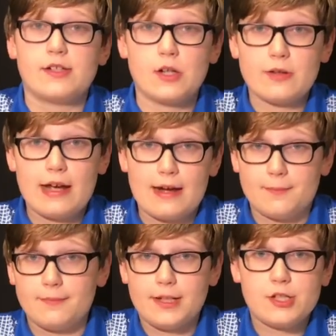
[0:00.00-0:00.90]
So
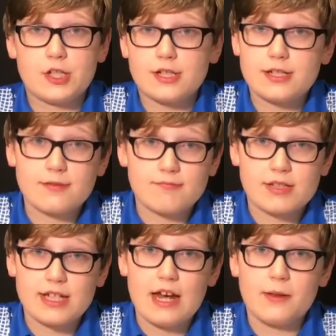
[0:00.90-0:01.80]
yeah, let's just
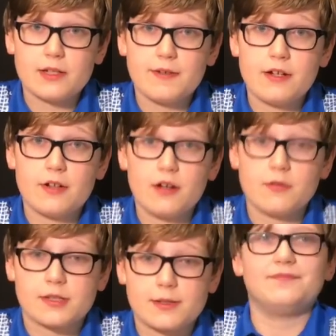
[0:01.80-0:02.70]
see how this video
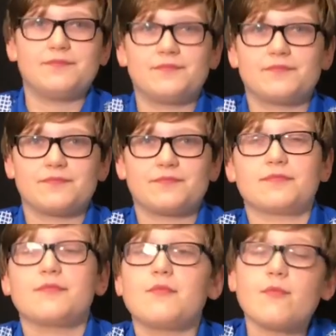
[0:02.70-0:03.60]
goes.
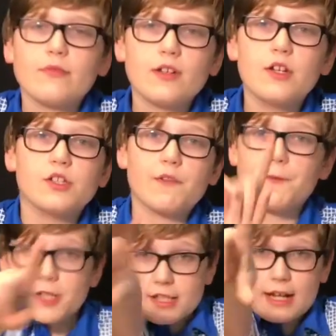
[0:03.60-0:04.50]
So the
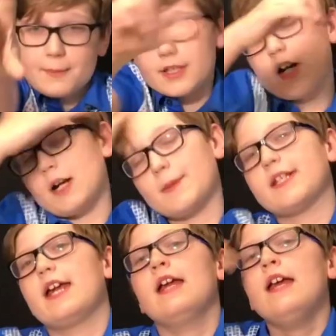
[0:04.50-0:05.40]
first thing I'm going to talk about
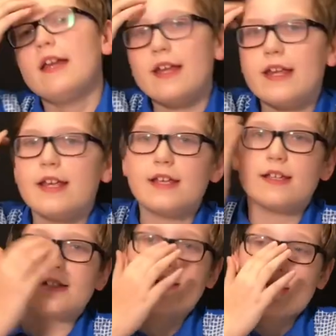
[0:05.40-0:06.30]
today
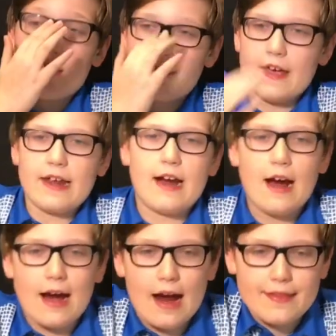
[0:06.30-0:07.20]
is that
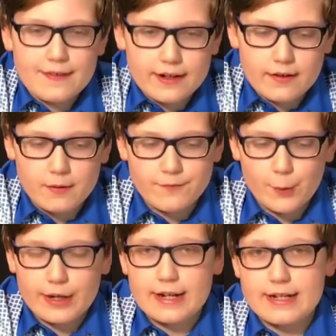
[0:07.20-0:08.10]
I think
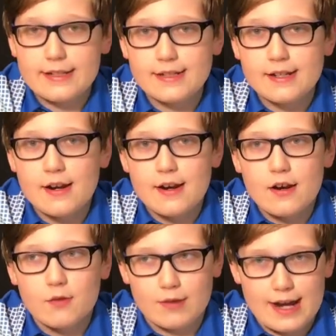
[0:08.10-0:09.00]
Fortnite needs
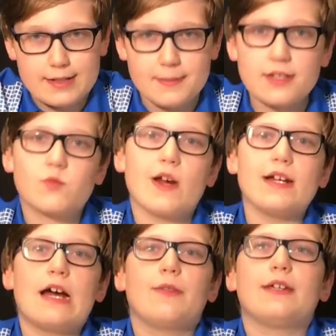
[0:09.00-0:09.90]
ranked, because
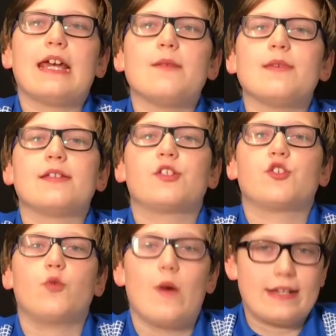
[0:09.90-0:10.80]
right now the game is
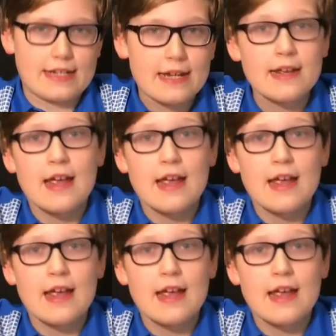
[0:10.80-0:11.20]
sweaty,